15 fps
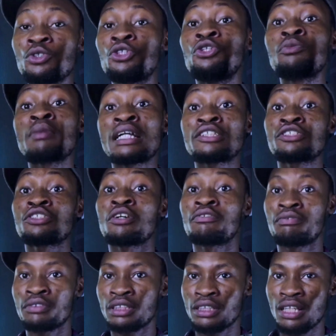human
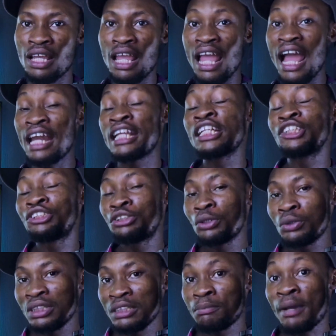suffering, and he
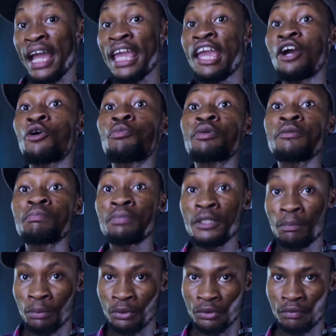showed it by helping
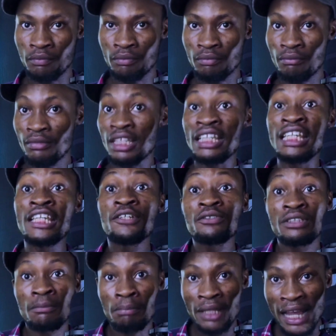people. He
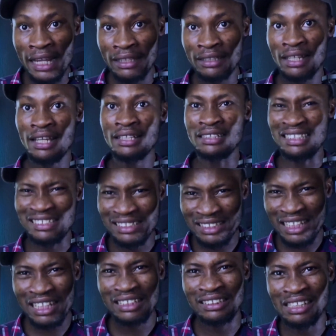healed the blind, the
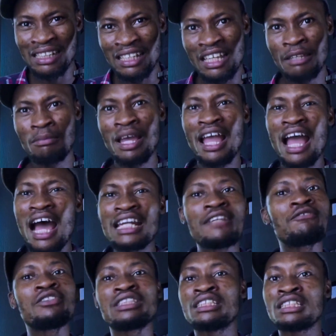sick, the lame, and
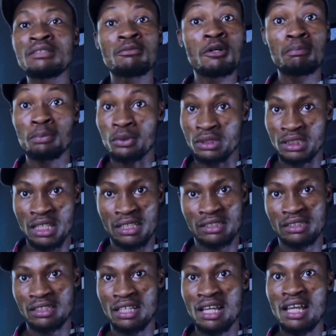even the
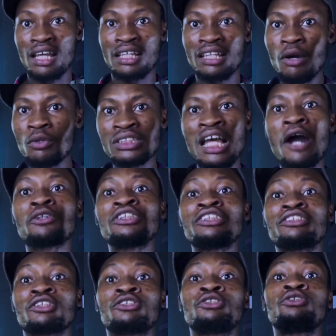demon-possessed. That was how
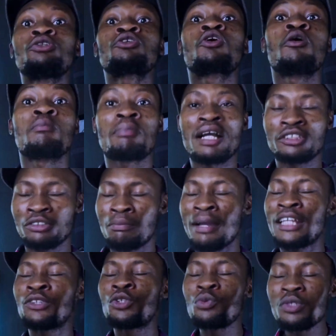Jesus showed compassion,
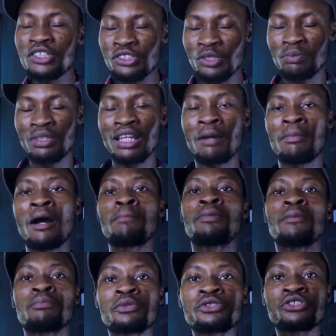by doing something about
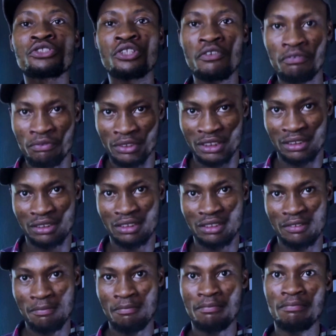people's sufferings.
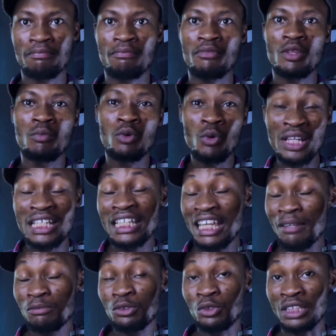But when it
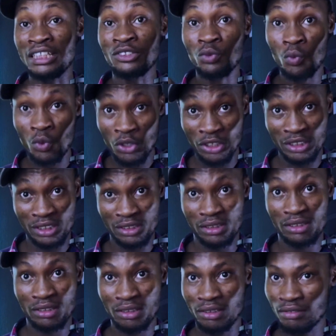came to his words,